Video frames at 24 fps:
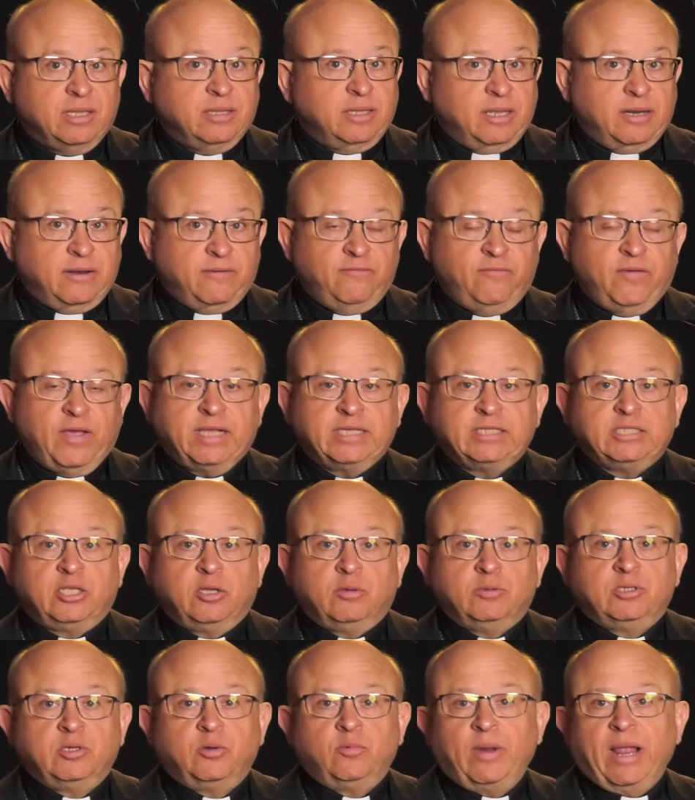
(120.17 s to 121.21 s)
that affects
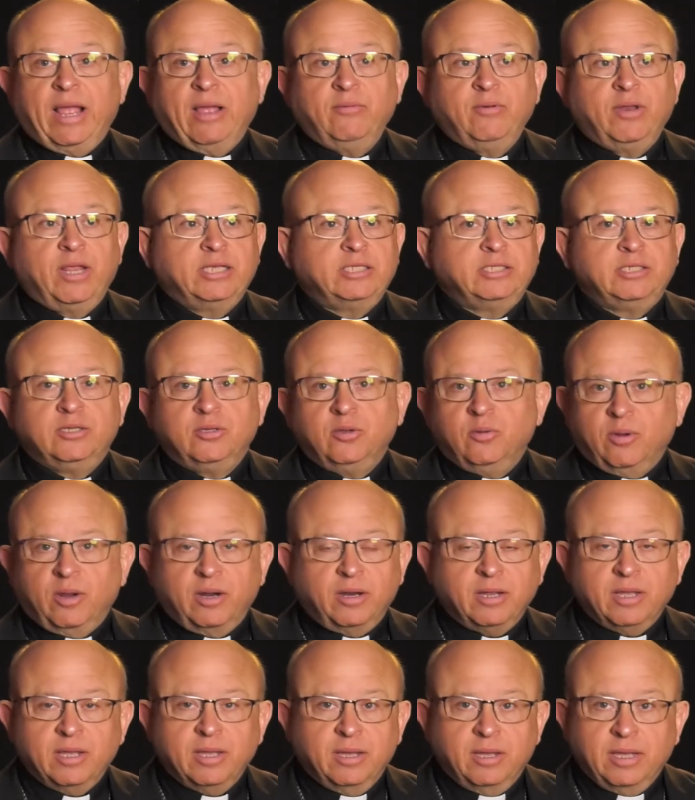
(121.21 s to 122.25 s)
those around us who are
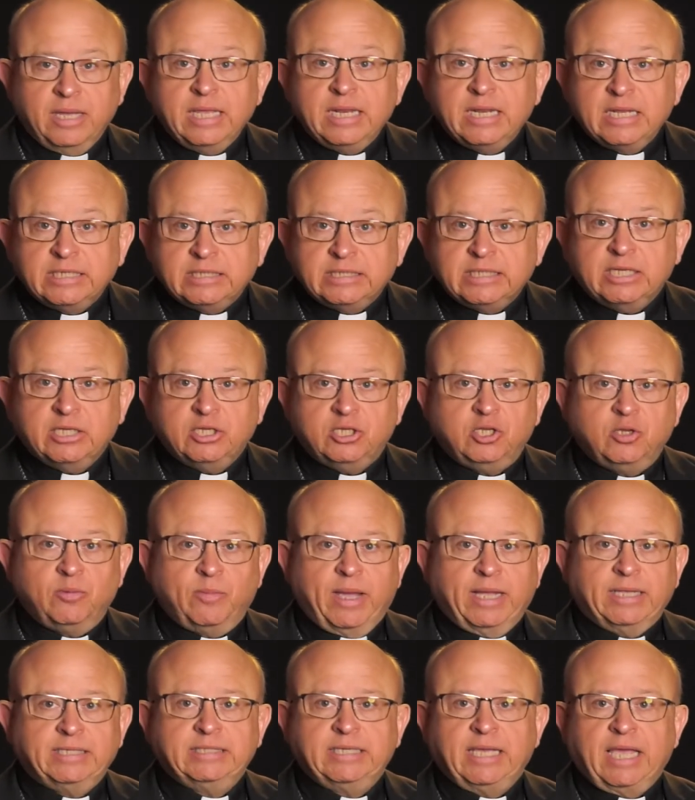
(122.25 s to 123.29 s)
innocent, you
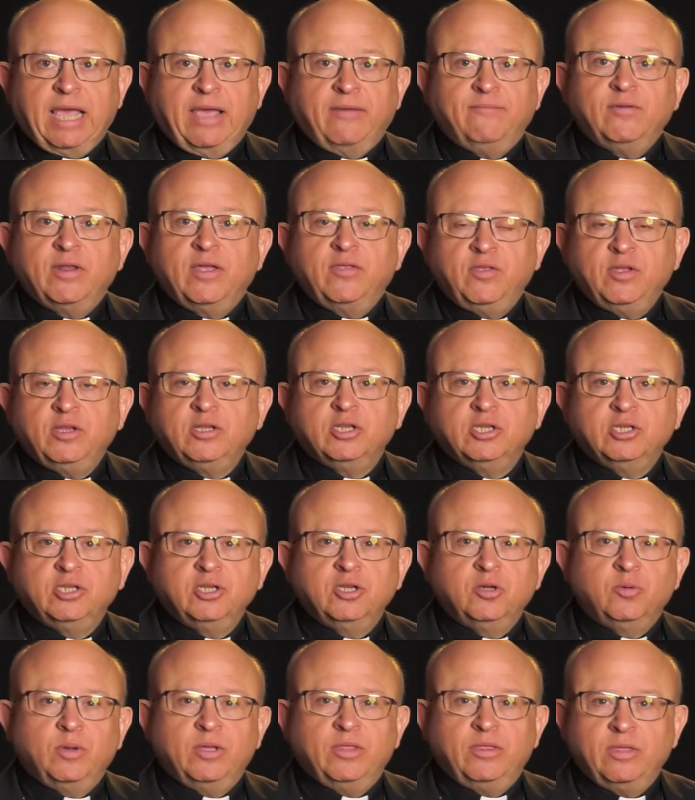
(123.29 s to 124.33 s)
might say, have nothing to
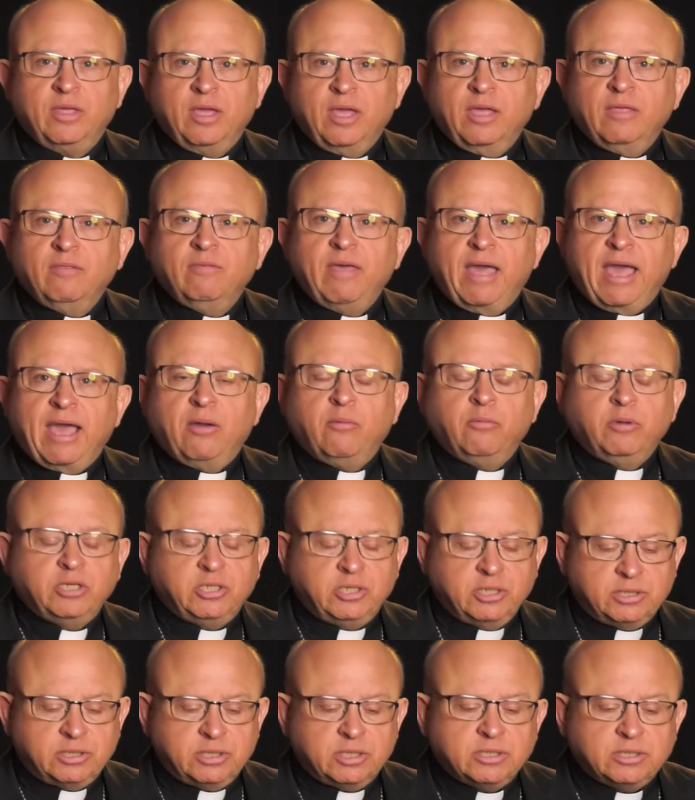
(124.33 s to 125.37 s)
do with that which
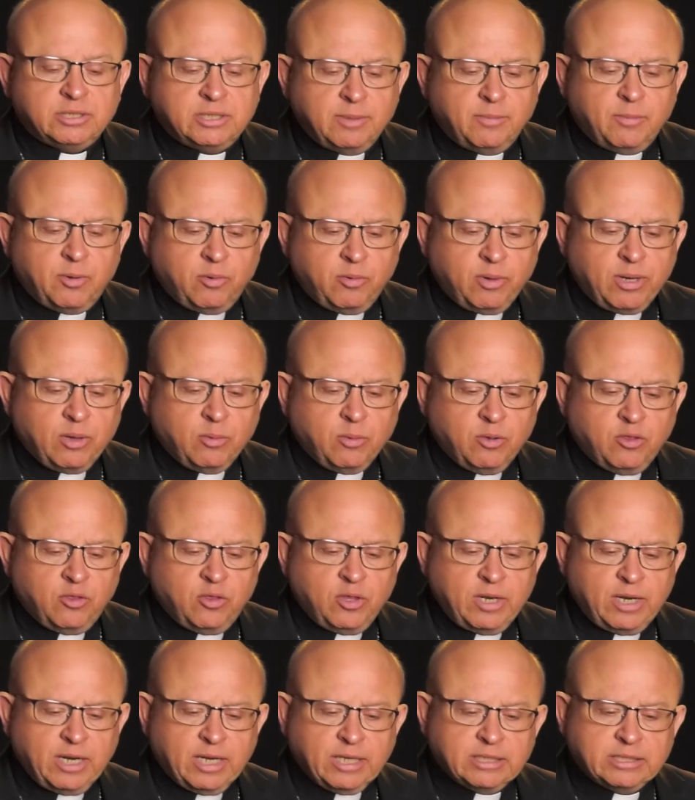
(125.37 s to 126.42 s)
is simmering
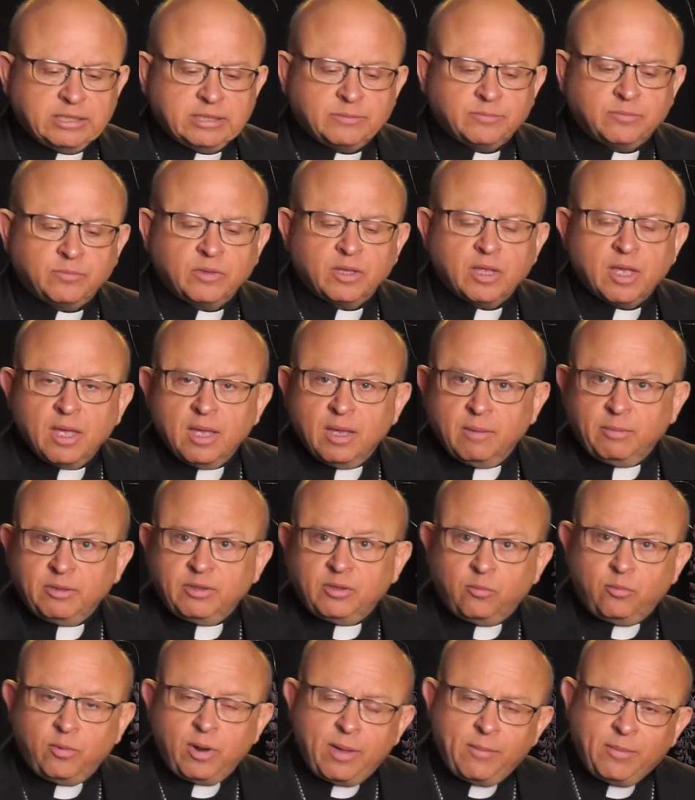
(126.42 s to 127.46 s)
within us. But the
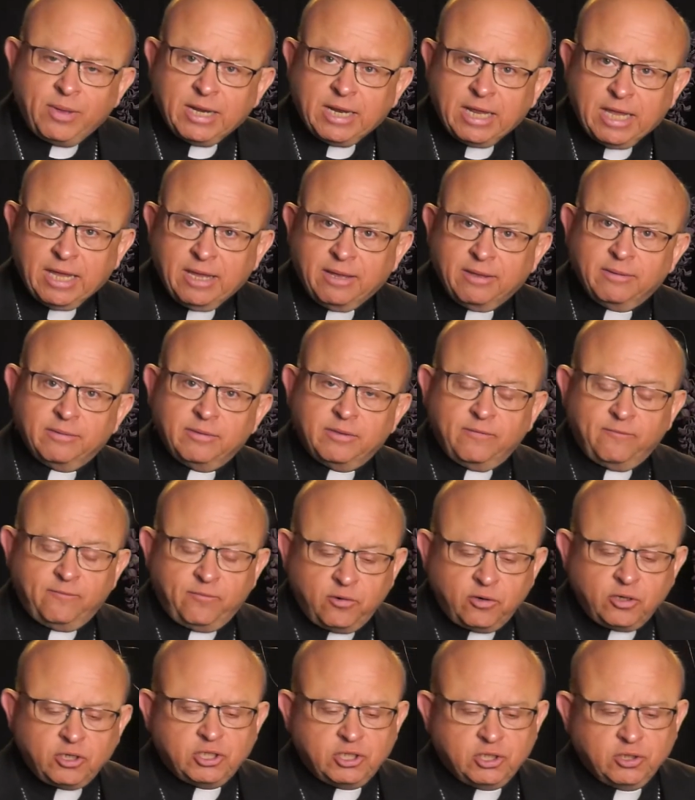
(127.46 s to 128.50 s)
remedy, the
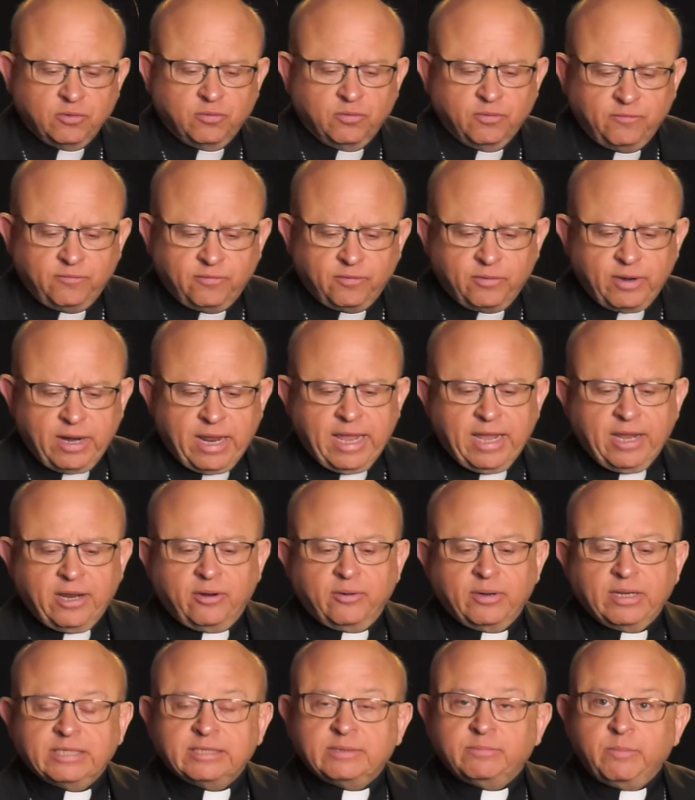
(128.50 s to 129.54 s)
virtue for anger
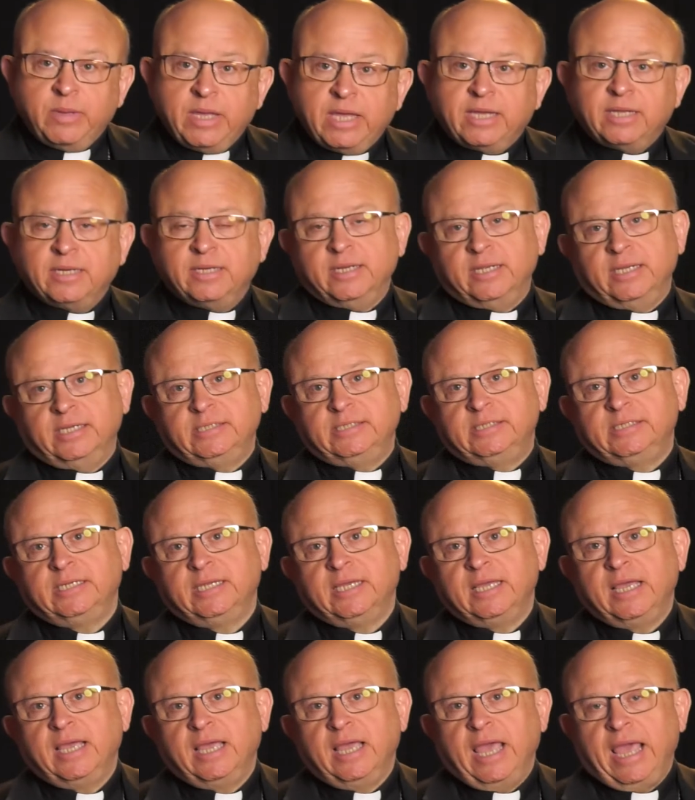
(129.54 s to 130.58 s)
is meekness
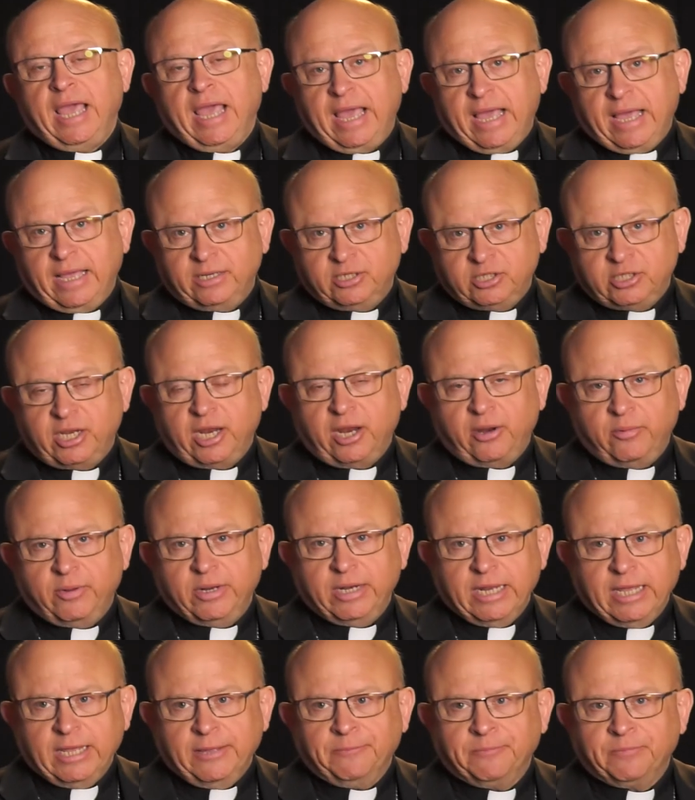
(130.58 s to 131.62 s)
and
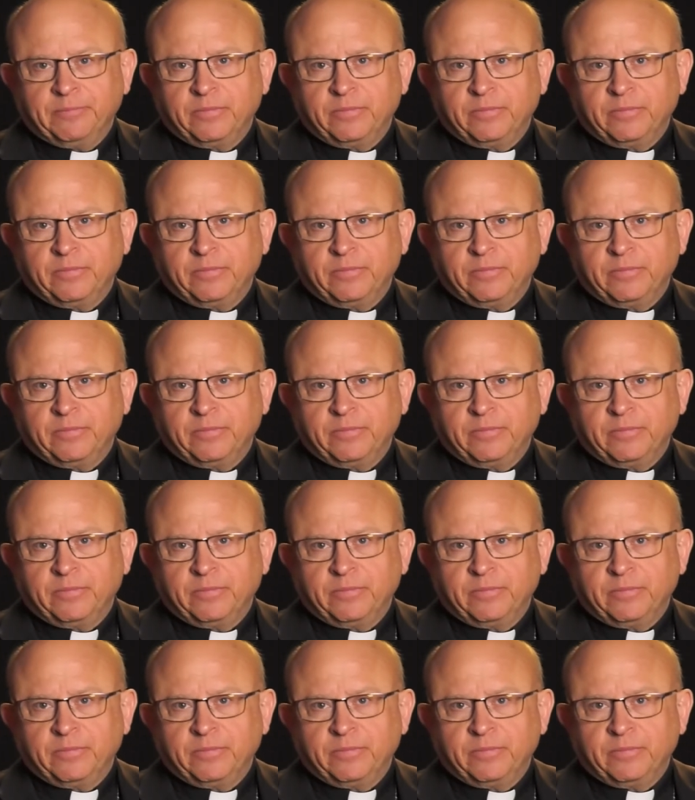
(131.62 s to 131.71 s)
charity.